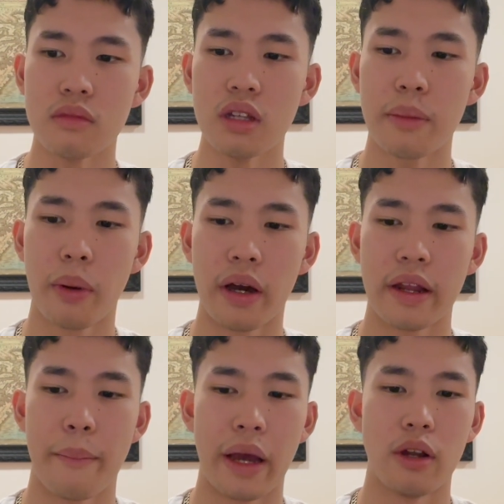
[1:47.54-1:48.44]
but
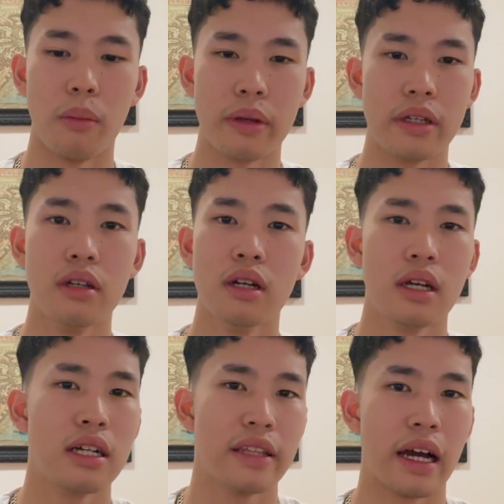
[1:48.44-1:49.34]
it might not be
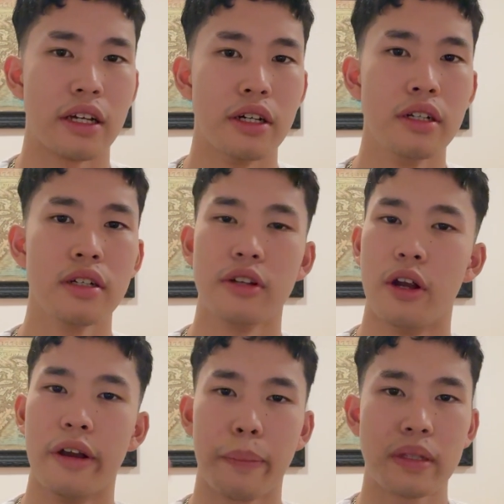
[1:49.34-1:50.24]
that good. The
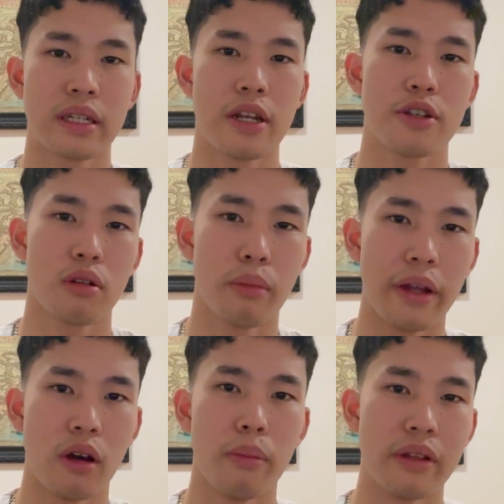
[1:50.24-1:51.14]
earning potential might
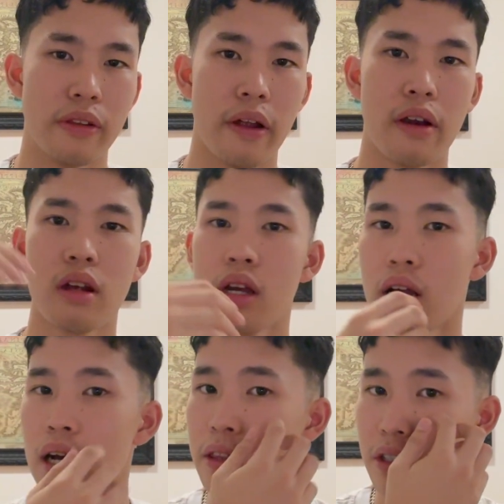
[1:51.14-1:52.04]
not be there.
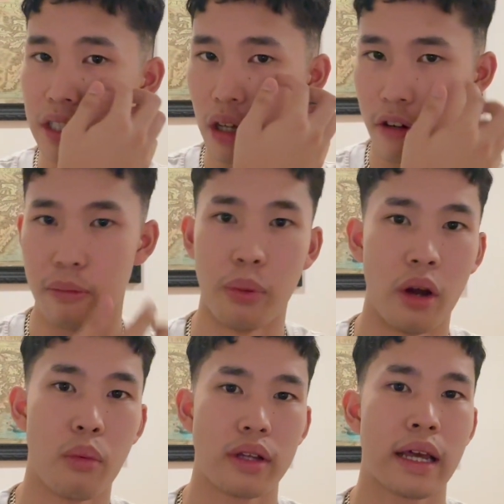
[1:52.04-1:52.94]
There's a lot of
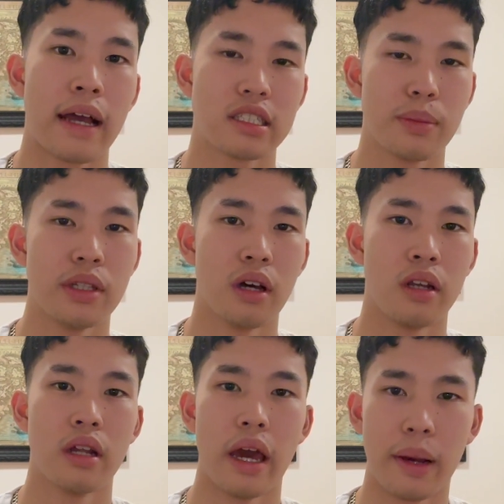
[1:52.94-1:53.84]
brunt work that has to be
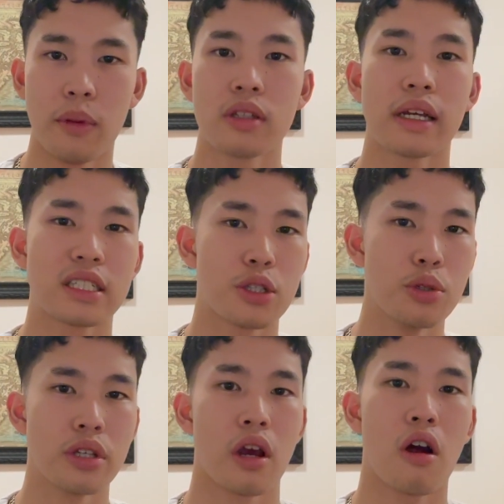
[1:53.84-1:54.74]
done. And I'm not
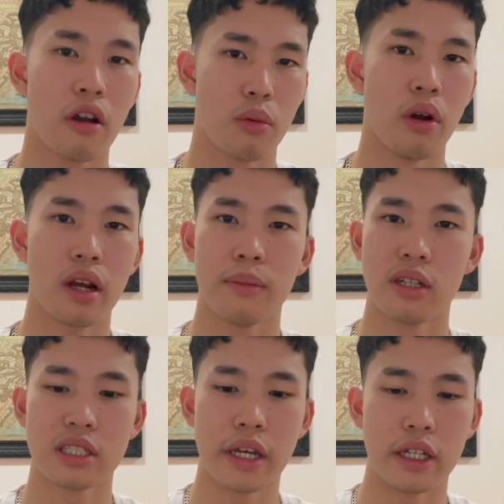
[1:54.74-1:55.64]
excusing hard work. I'm
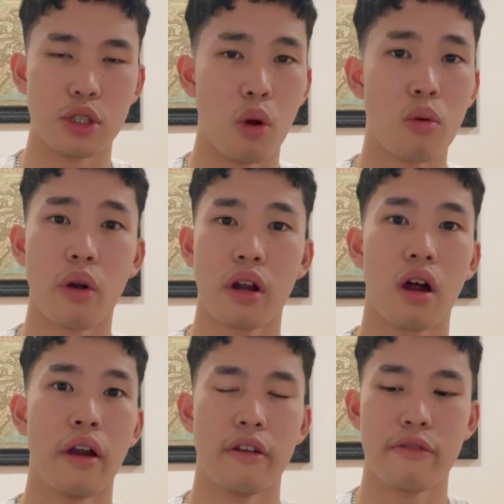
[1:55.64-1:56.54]
not saying don't work
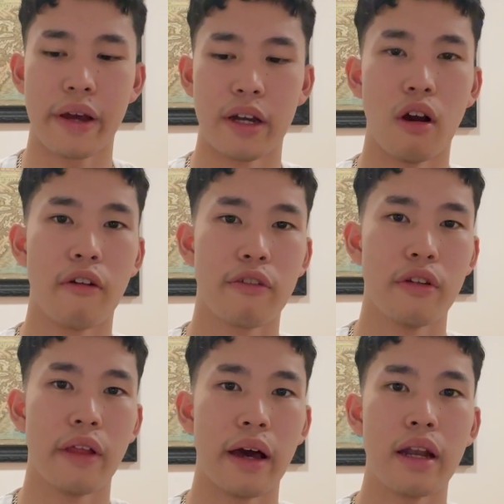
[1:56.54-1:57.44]
hard and find an offer
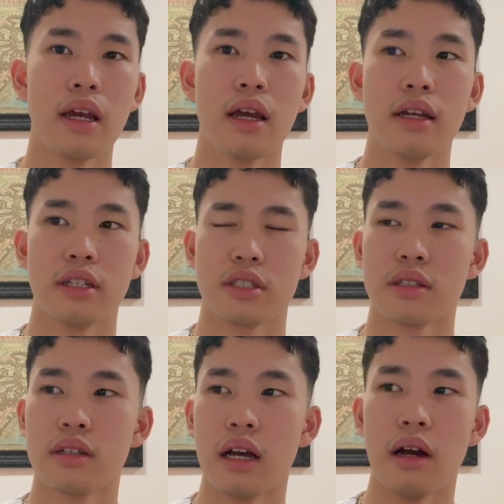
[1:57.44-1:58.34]
that just
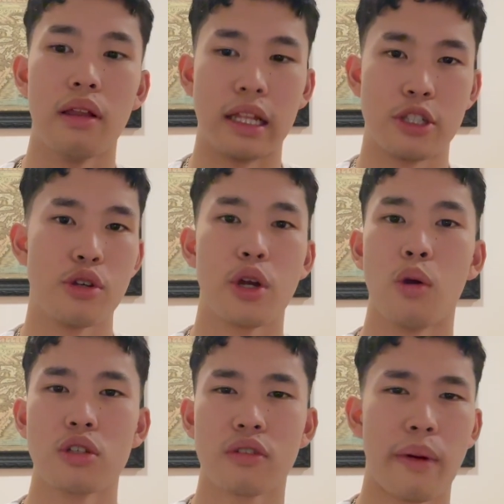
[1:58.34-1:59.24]
lets you
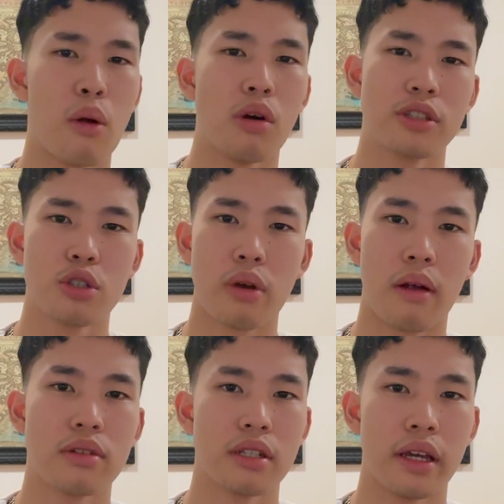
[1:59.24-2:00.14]
coast for about 1 to 2
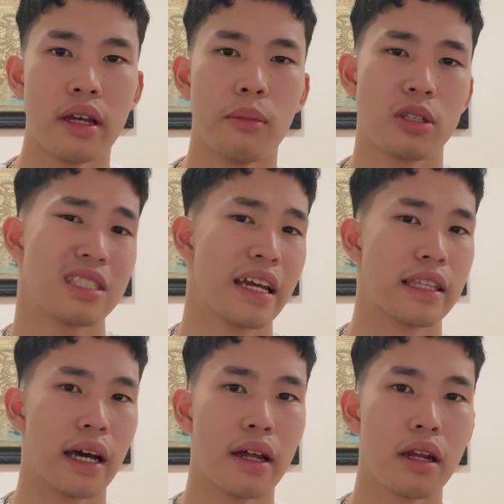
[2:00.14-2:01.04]
hours a day. I'm not saying
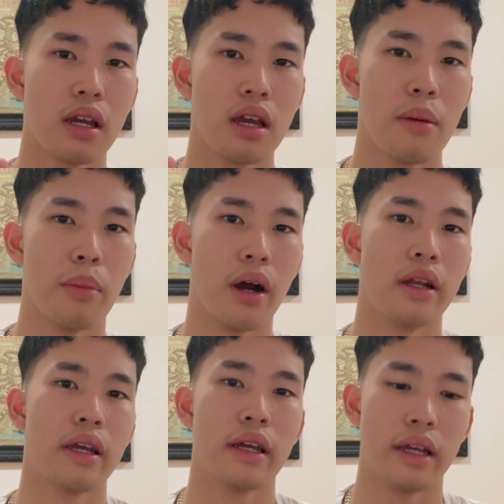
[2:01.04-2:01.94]
that.
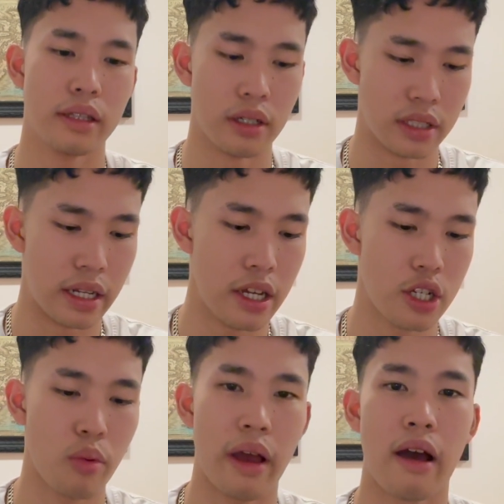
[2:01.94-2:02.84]
But there's an
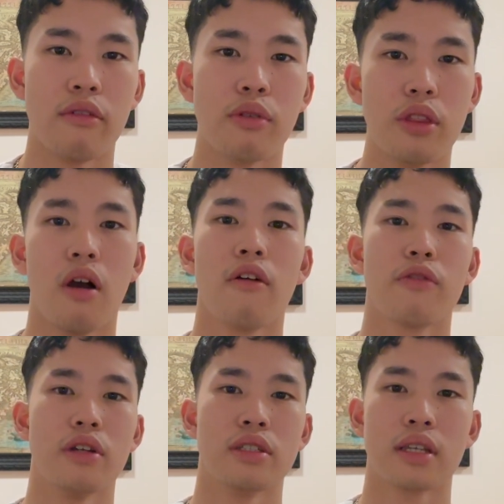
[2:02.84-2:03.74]
issue I have with the
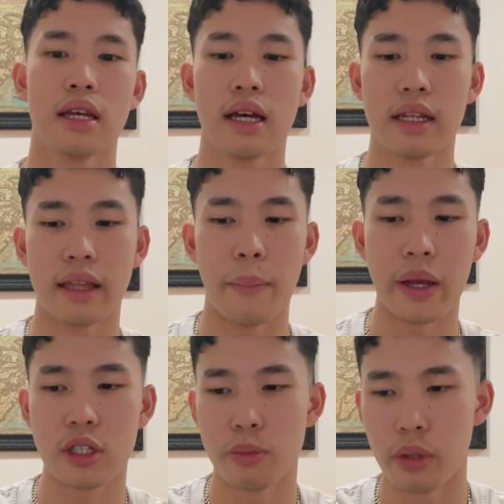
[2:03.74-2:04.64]
offers that
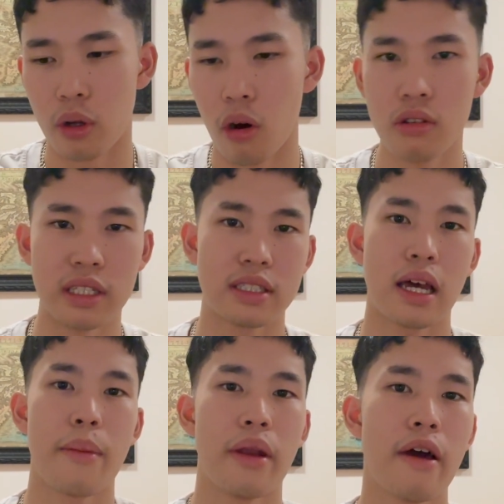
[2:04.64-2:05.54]
makes you put all this
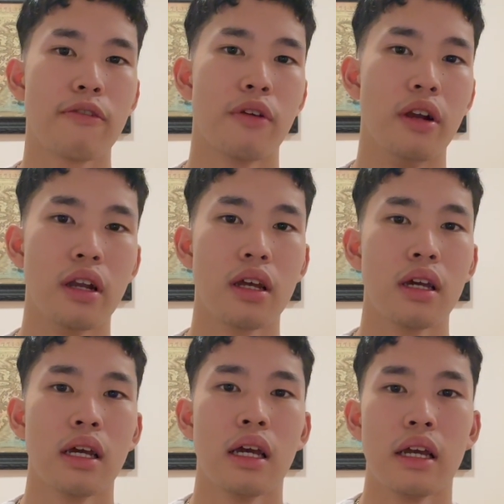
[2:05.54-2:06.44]
time and effort
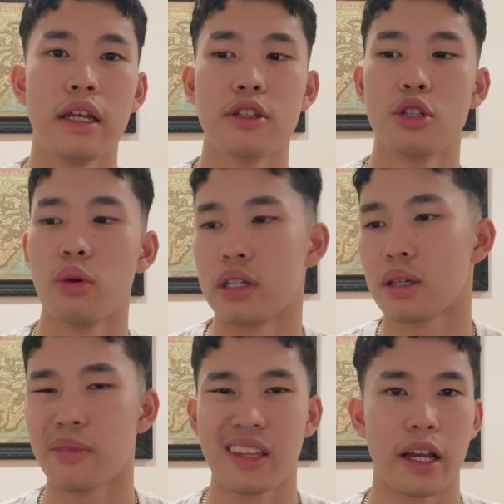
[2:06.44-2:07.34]
into doing
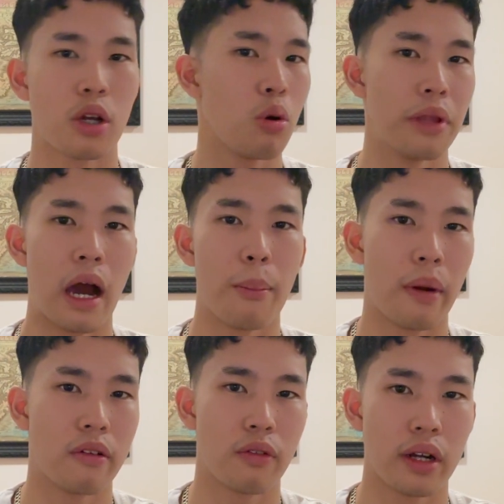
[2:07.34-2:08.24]
something like cold
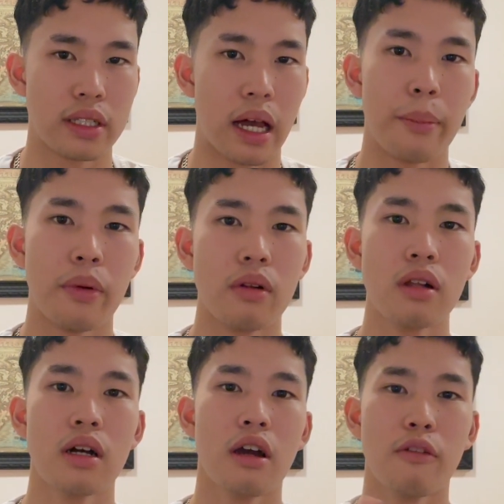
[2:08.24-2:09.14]
outbound, for example,
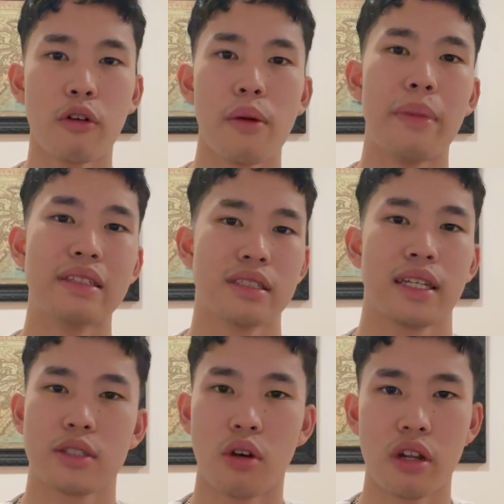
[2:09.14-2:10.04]
for a business
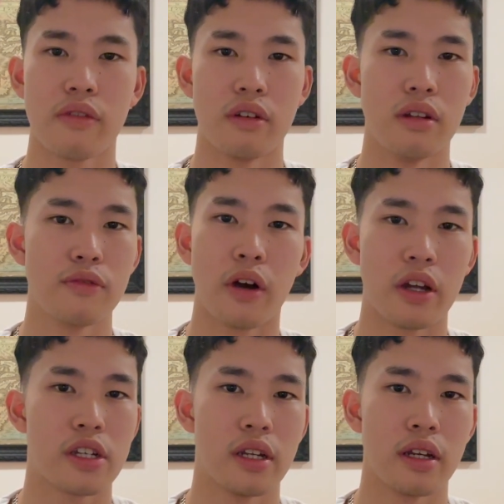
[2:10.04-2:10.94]
that's not even
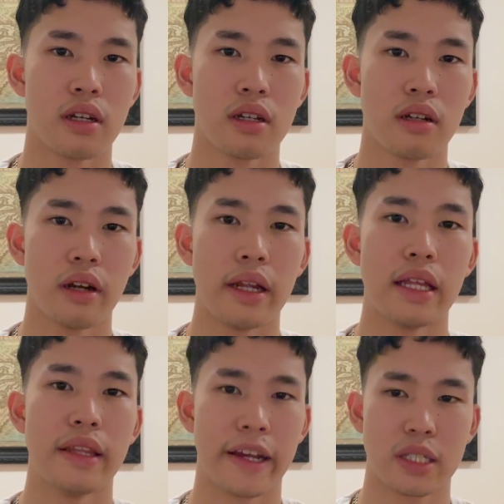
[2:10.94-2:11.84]
functioning, right?
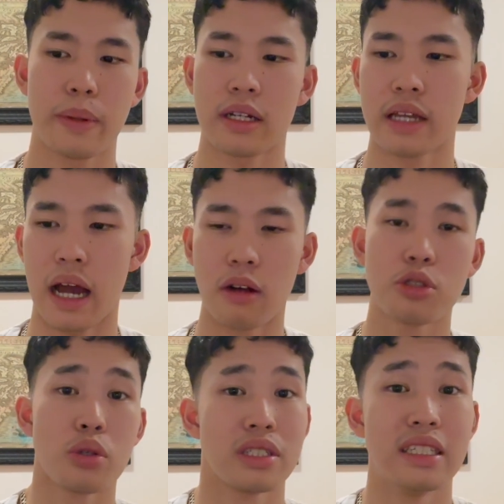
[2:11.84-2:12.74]
And they expect to
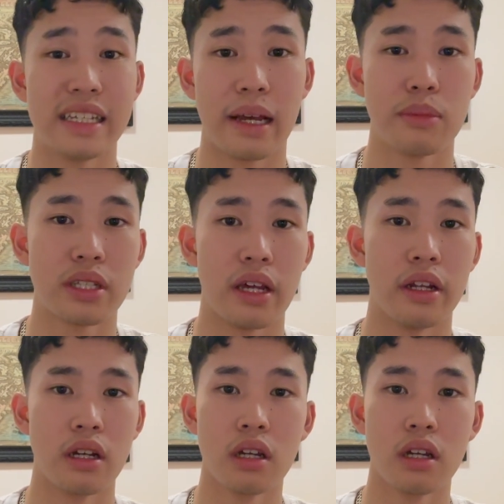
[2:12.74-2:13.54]
outsource the DM setting